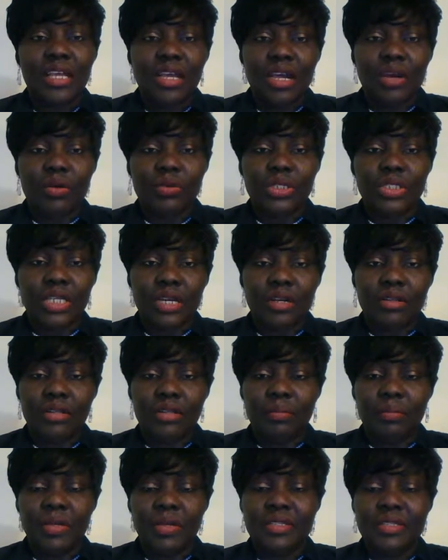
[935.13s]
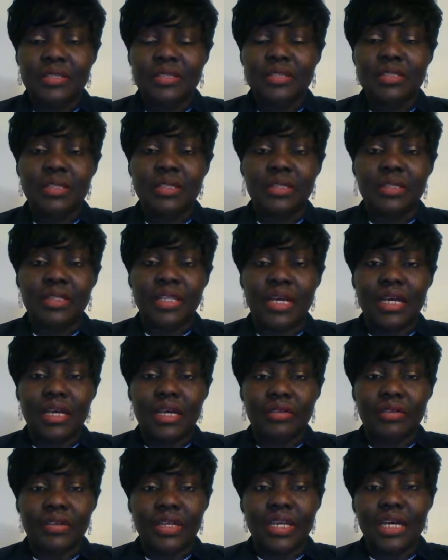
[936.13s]
I wish her all the best in that
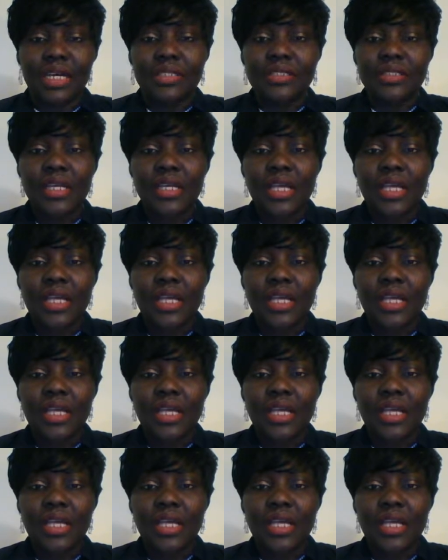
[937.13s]
regard.